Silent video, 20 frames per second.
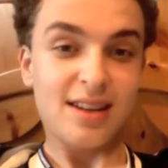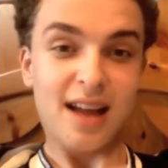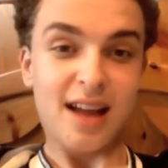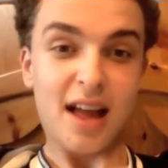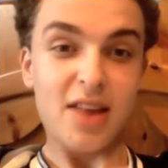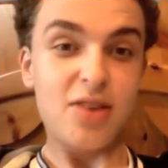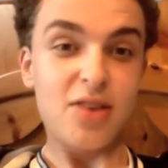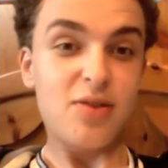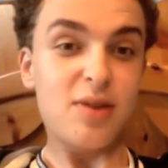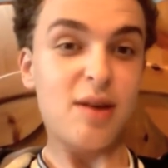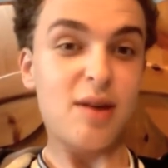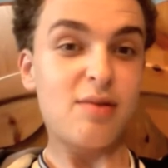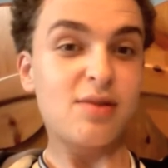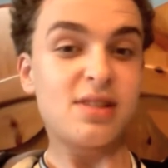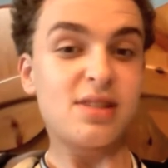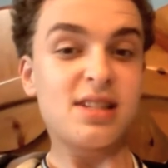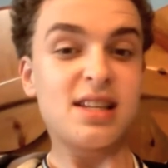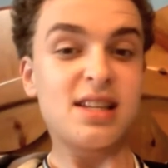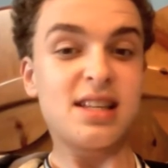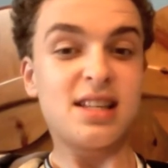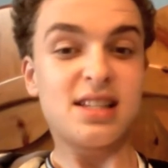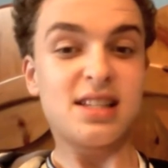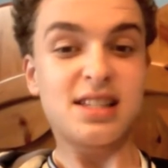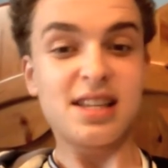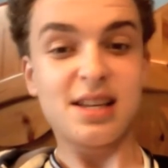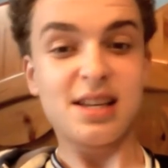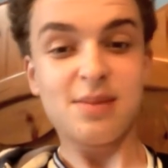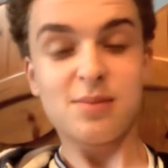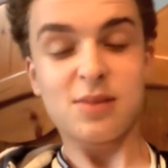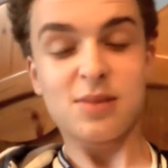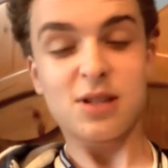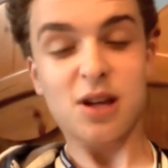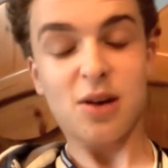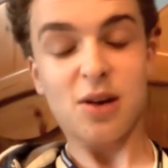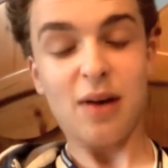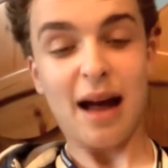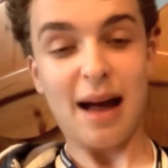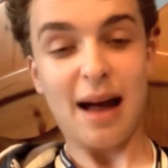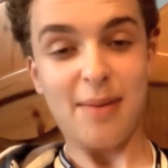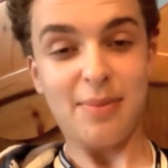And you never seen a team so
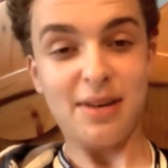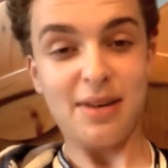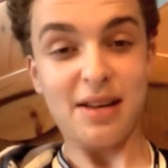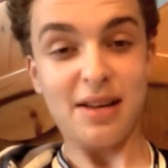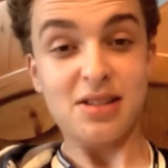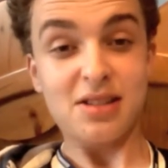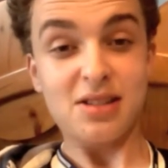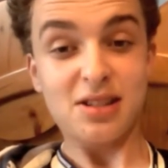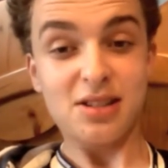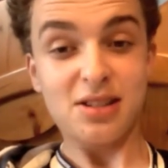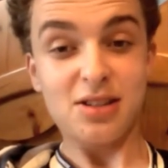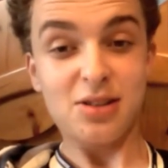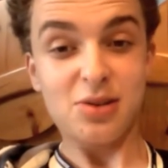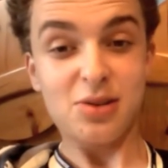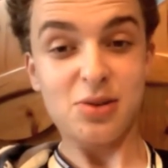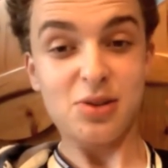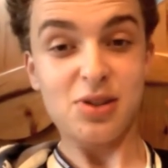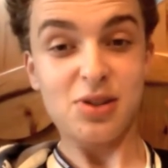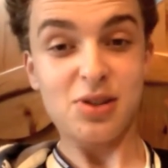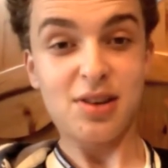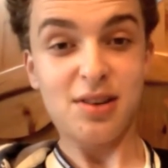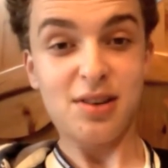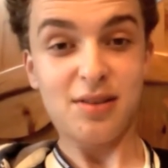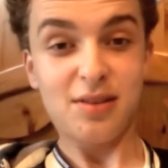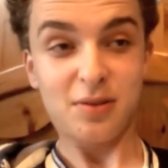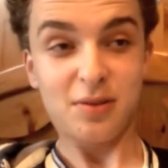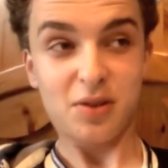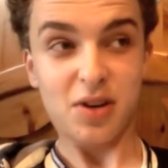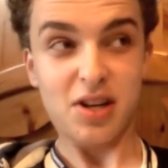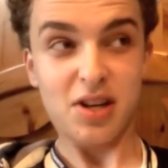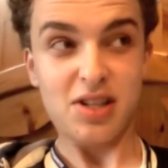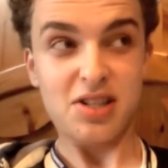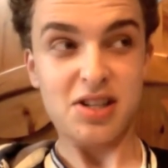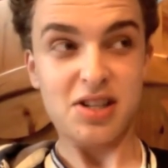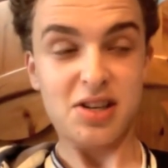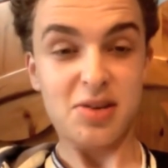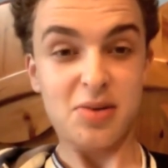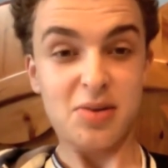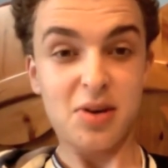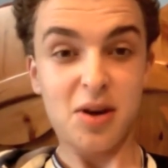happy to lose
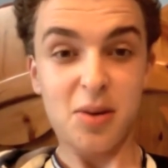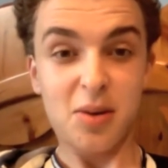3-2.